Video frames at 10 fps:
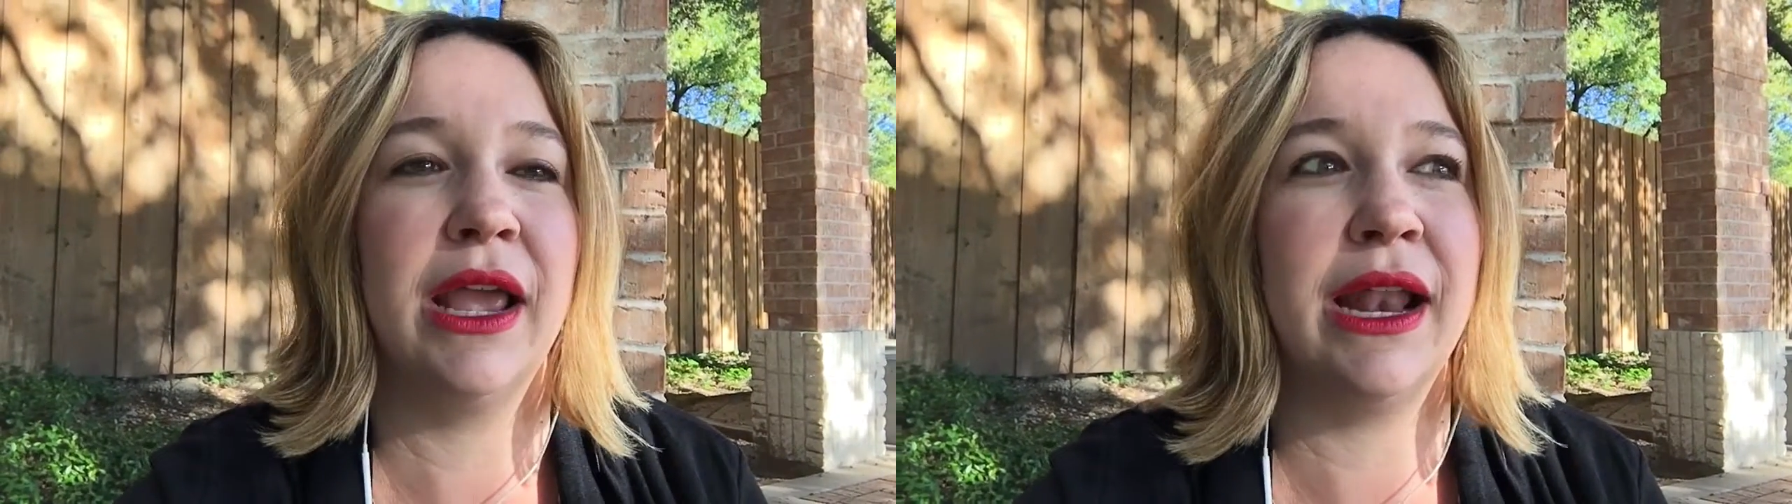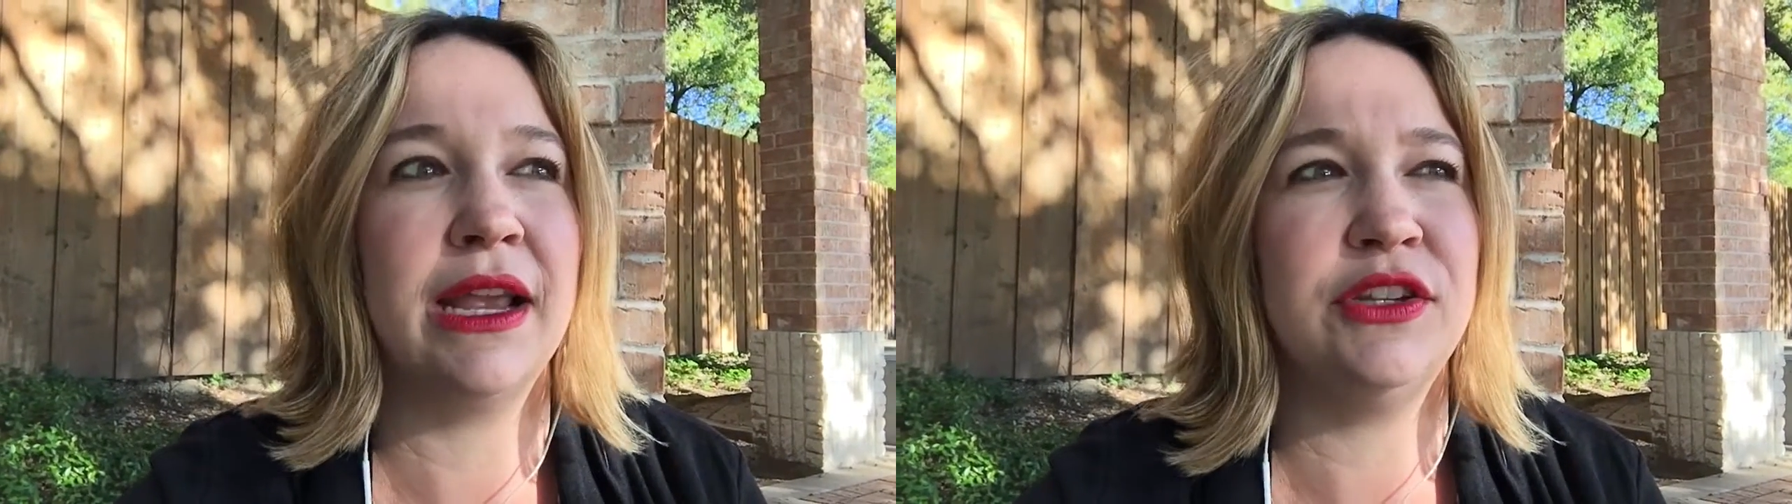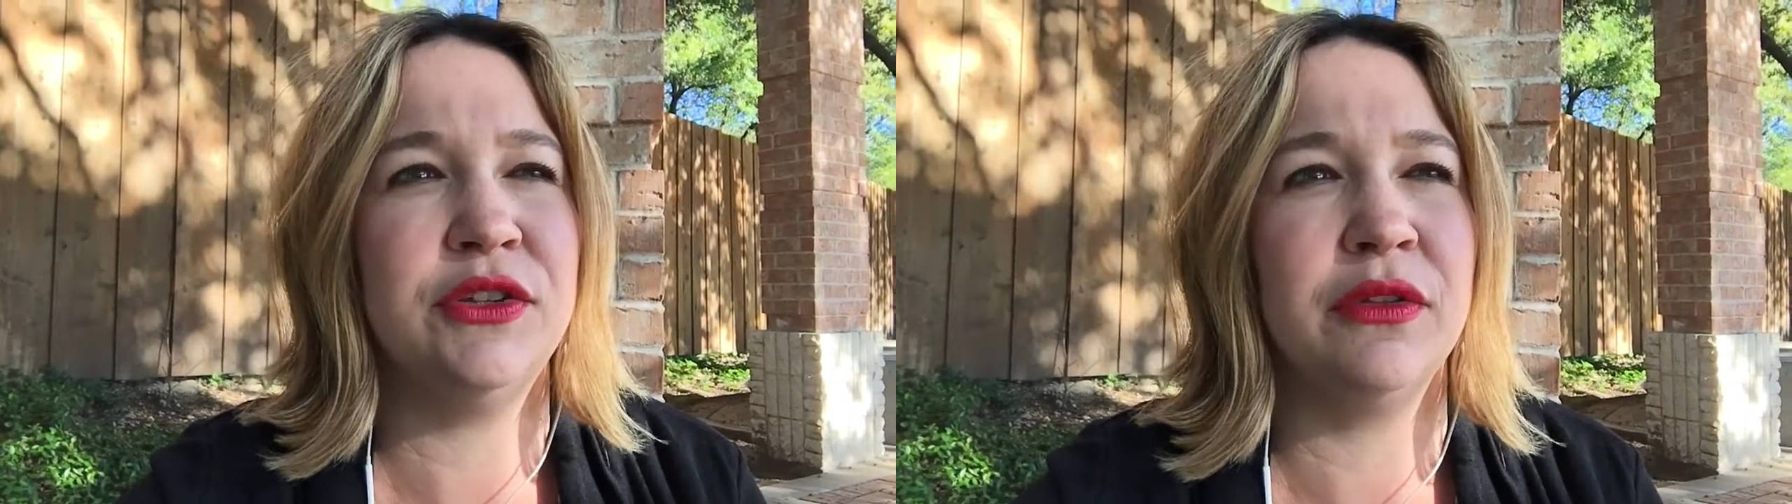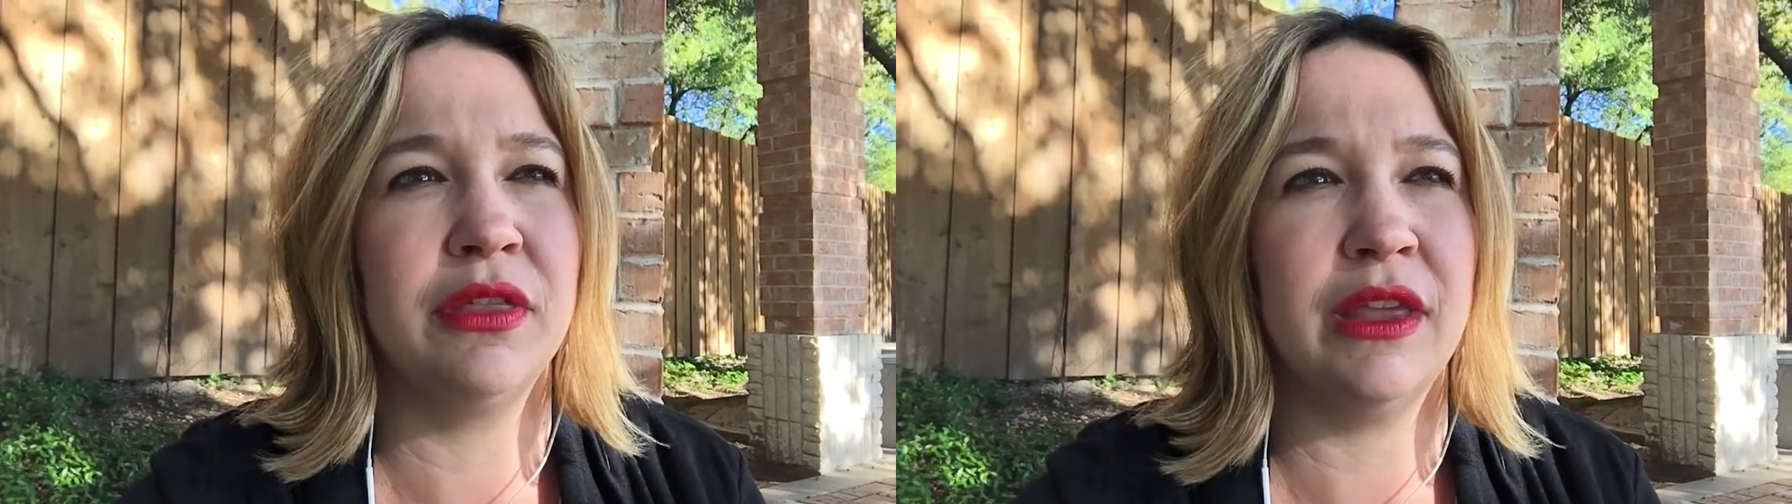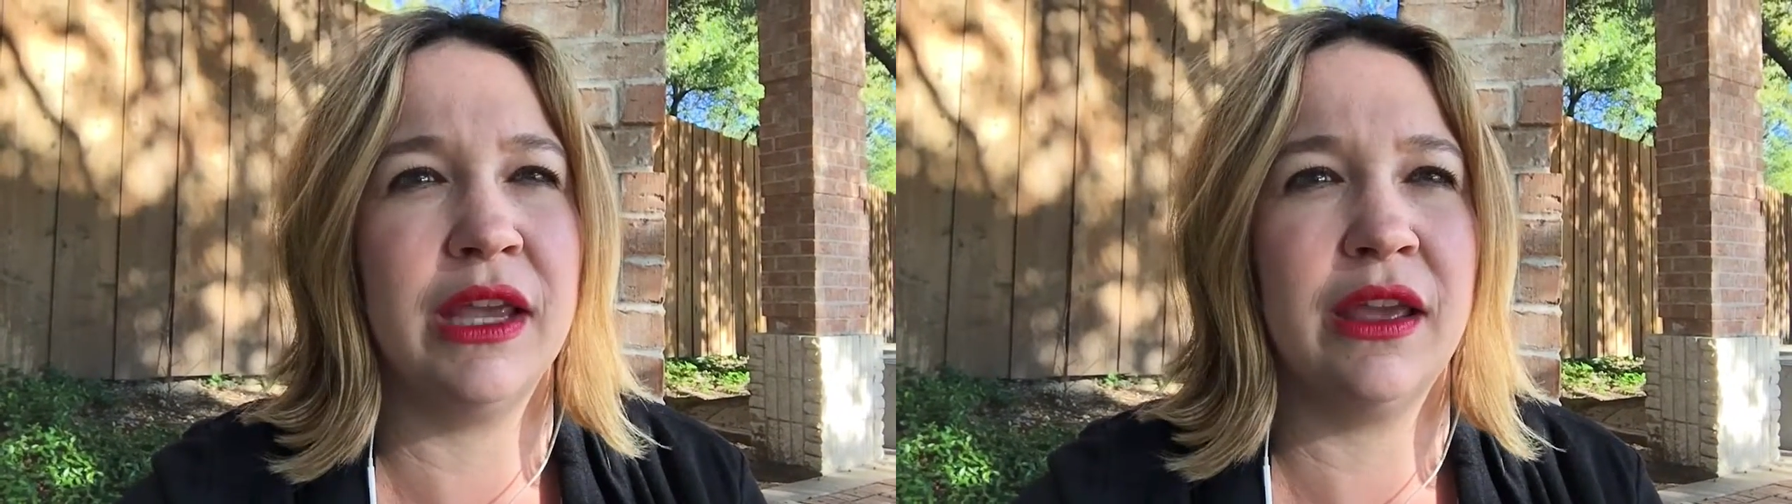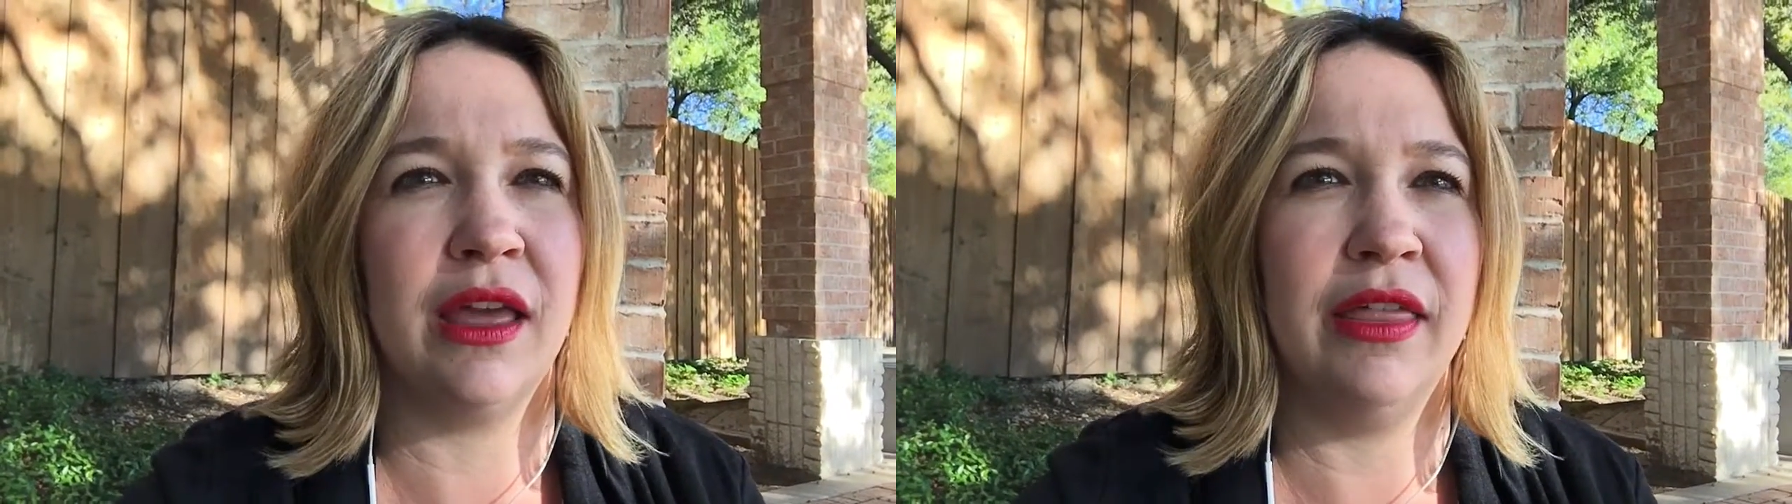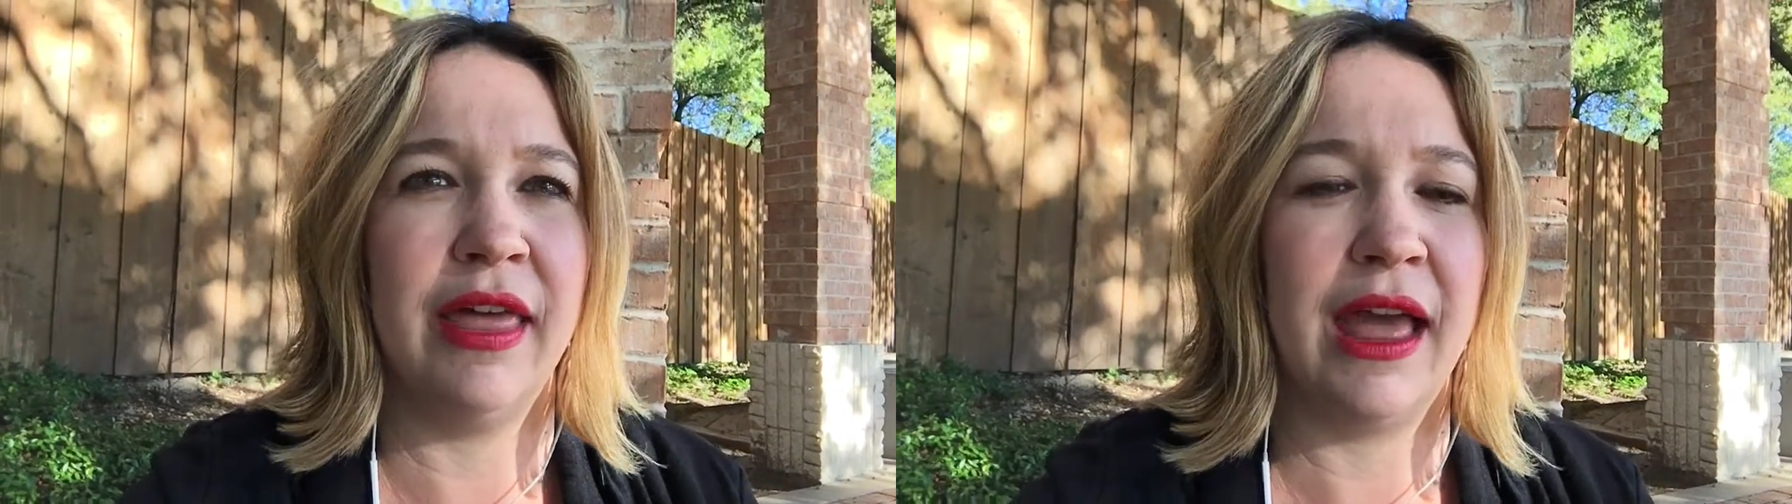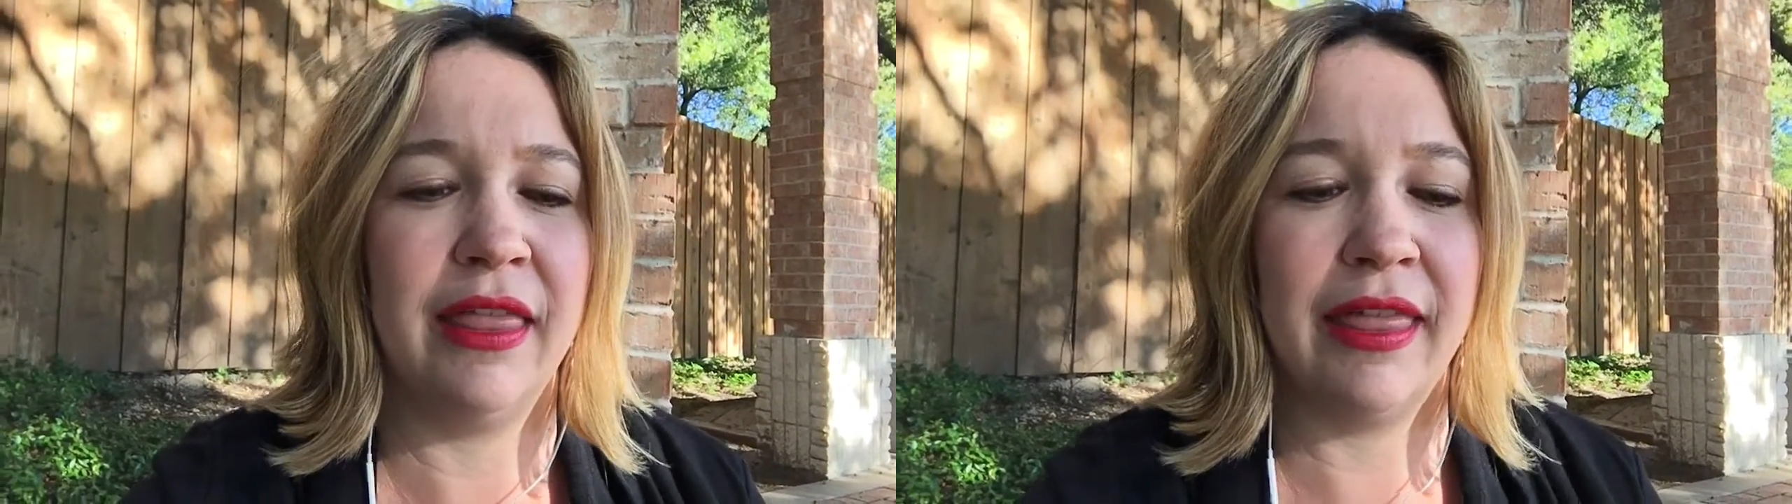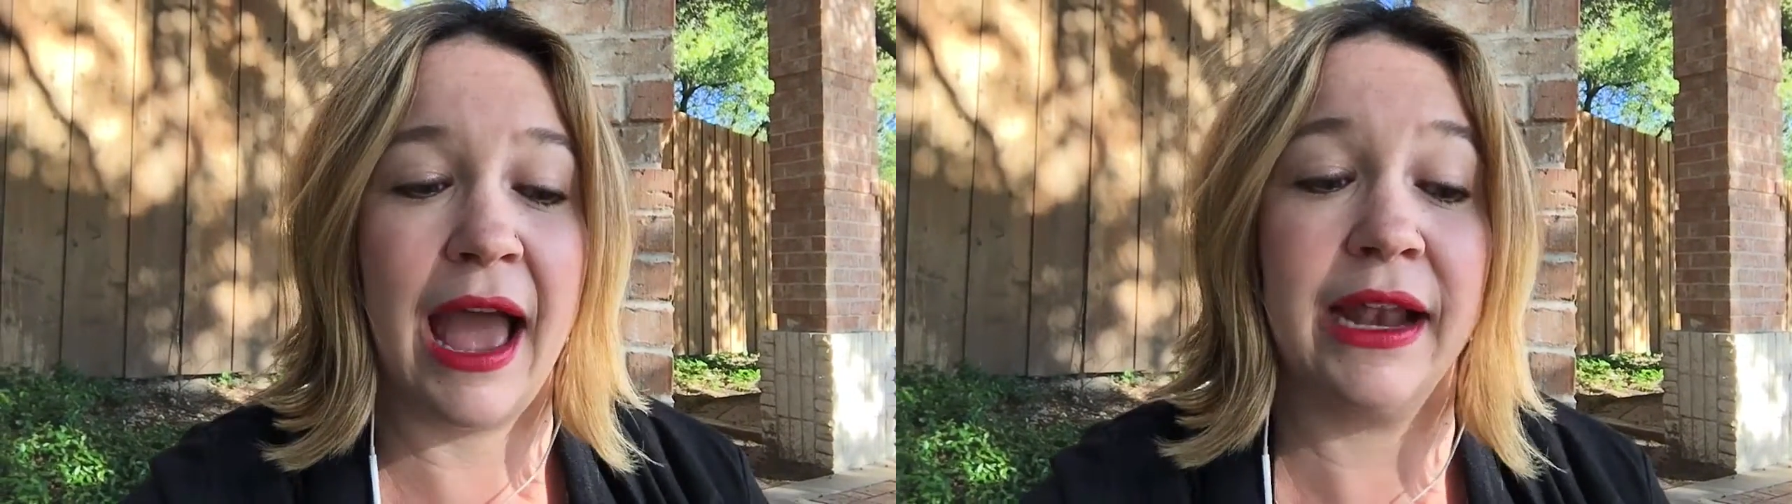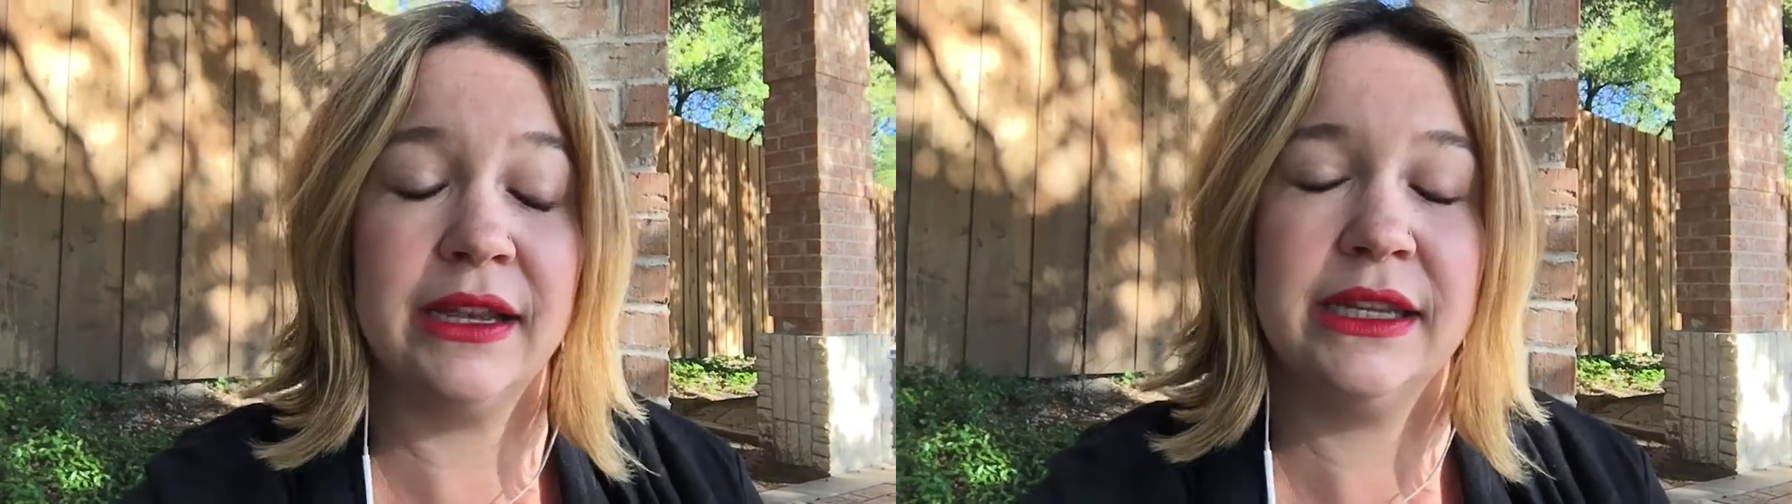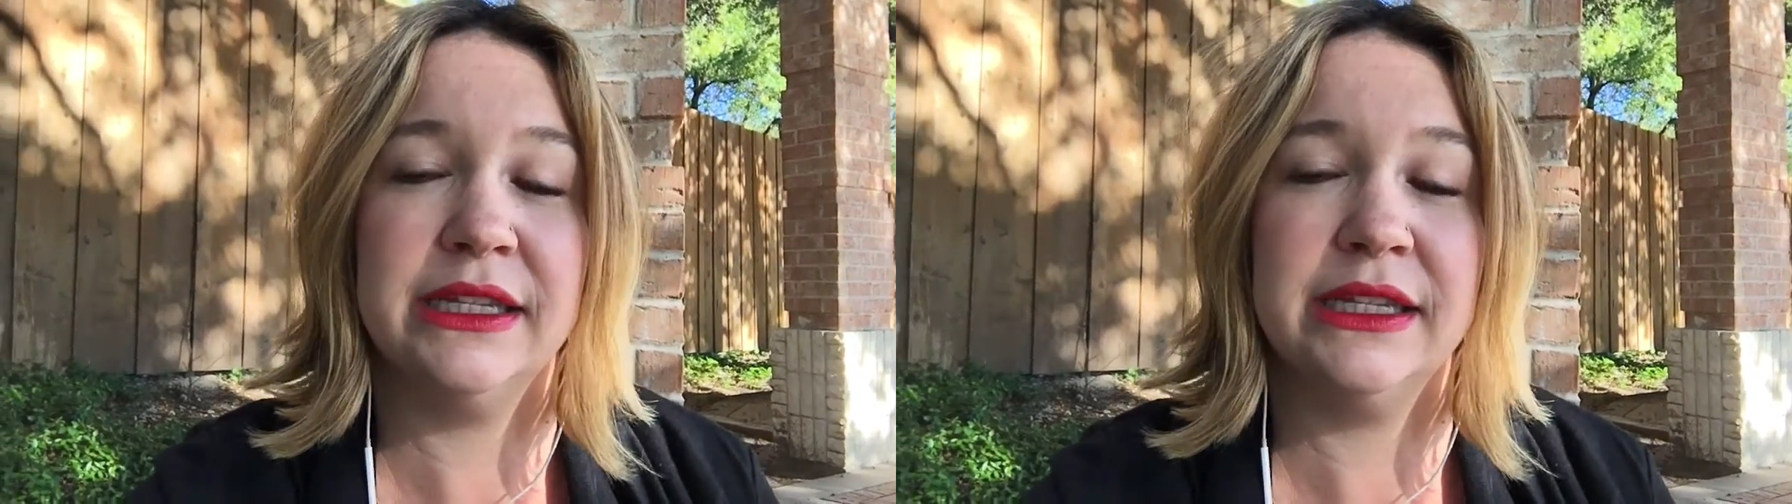And I do think that that